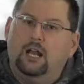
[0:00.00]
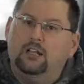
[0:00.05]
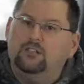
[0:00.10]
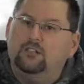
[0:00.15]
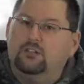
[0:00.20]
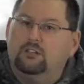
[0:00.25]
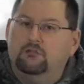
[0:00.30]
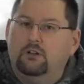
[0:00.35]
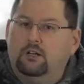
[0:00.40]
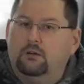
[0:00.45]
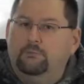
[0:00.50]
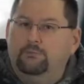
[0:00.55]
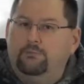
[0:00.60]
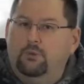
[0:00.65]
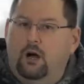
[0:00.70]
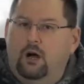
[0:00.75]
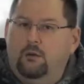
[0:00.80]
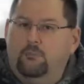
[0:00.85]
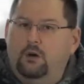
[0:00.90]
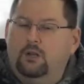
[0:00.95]
I just create
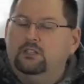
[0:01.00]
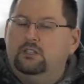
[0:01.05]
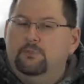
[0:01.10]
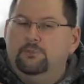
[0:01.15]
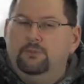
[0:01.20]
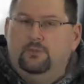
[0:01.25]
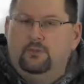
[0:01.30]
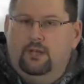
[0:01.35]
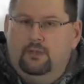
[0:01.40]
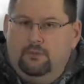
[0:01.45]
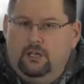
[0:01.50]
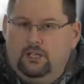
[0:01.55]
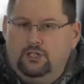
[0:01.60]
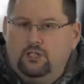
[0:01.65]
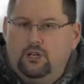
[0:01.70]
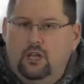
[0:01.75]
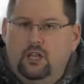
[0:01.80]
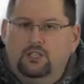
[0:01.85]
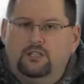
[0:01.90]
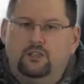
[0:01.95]
a multi-boot
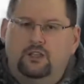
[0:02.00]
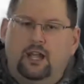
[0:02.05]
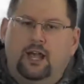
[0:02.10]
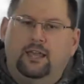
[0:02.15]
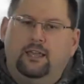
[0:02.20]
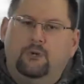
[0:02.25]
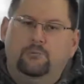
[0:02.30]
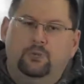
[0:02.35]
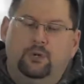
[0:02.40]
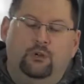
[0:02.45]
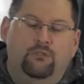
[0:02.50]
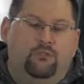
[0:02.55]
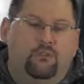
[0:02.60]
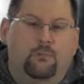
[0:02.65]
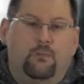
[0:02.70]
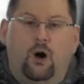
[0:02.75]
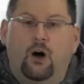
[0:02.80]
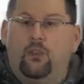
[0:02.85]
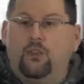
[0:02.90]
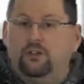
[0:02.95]
image so that I can boot
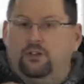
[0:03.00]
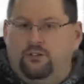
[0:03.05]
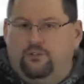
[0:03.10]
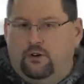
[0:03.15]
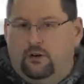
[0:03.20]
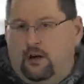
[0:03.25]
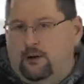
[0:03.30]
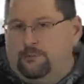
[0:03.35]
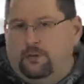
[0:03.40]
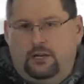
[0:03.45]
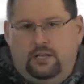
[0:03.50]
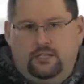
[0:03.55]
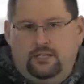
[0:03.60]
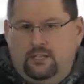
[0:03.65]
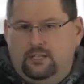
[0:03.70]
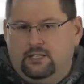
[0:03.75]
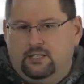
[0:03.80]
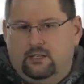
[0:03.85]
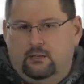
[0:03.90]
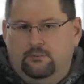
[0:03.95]
from all the different operating
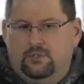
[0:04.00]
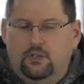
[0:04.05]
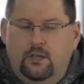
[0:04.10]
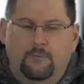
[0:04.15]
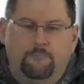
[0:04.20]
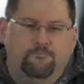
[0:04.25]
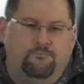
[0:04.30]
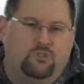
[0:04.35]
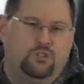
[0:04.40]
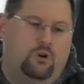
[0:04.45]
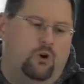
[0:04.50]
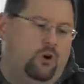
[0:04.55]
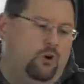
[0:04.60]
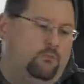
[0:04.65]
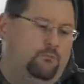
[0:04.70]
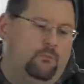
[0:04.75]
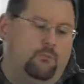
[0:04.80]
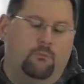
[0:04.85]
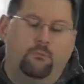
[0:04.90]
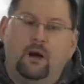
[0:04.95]
systems.
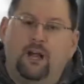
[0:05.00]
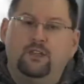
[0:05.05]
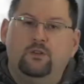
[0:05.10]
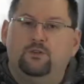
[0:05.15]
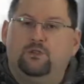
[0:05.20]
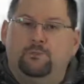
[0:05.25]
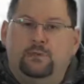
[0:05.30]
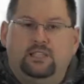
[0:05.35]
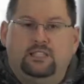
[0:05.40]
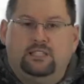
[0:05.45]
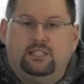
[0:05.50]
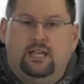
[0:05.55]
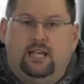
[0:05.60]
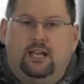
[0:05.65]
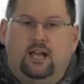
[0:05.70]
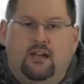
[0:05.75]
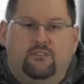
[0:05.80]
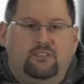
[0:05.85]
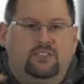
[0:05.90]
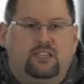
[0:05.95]
So my USB
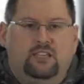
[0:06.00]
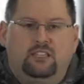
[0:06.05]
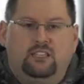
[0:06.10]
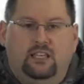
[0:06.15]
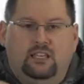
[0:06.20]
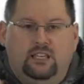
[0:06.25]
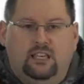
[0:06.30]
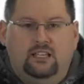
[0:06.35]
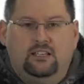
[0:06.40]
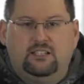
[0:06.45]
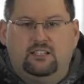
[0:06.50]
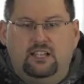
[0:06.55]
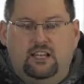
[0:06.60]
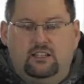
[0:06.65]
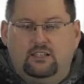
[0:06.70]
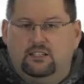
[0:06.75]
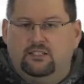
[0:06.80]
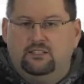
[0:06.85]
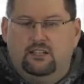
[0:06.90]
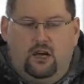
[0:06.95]
stick, I have a 16 gig
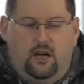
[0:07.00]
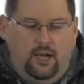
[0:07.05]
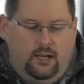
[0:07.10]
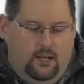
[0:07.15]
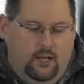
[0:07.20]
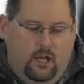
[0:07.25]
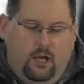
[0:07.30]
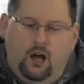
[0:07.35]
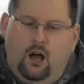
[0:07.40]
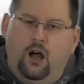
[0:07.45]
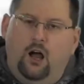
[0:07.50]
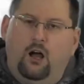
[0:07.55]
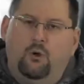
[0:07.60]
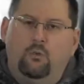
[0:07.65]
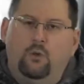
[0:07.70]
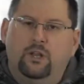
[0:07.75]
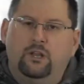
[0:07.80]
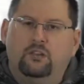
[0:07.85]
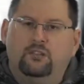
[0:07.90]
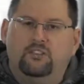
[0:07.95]
stick that's got
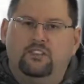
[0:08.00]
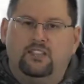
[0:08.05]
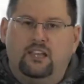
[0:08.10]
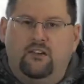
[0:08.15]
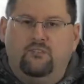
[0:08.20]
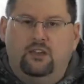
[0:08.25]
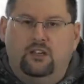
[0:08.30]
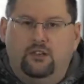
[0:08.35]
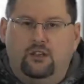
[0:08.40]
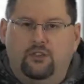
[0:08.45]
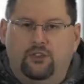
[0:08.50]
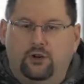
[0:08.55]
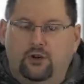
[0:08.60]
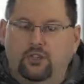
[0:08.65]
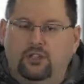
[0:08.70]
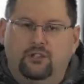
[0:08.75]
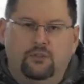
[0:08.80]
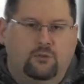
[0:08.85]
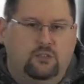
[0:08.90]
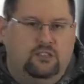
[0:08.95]
Windows 7
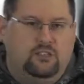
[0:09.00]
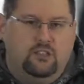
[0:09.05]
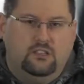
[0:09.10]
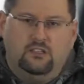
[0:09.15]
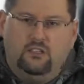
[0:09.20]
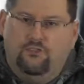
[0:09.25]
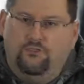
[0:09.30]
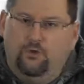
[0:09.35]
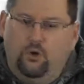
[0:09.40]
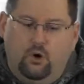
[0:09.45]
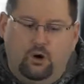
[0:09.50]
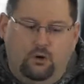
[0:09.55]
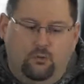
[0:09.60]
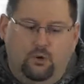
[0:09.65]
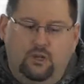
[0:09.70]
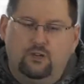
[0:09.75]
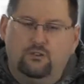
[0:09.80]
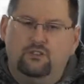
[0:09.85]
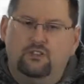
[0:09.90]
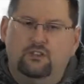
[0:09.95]
32 and 64,
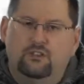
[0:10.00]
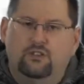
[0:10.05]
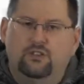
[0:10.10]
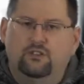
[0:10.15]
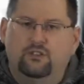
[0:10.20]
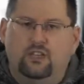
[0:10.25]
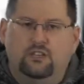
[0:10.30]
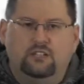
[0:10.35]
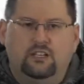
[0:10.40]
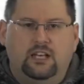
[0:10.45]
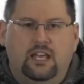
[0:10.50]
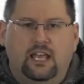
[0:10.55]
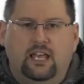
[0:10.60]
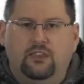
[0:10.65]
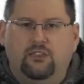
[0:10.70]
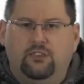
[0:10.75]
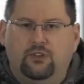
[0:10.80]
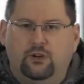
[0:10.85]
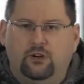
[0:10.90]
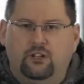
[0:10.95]
Windows Server
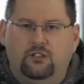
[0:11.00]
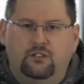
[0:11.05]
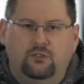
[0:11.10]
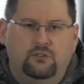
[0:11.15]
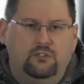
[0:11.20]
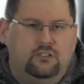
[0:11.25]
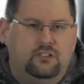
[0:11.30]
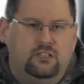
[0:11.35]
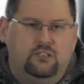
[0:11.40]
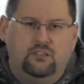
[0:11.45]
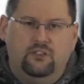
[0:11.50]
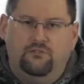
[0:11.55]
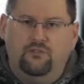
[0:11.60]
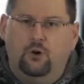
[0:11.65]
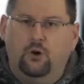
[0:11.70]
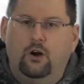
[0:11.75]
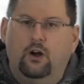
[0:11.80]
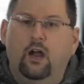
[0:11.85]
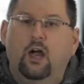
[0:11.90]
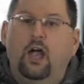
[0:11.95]
2008 32 and
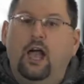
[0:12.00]
64,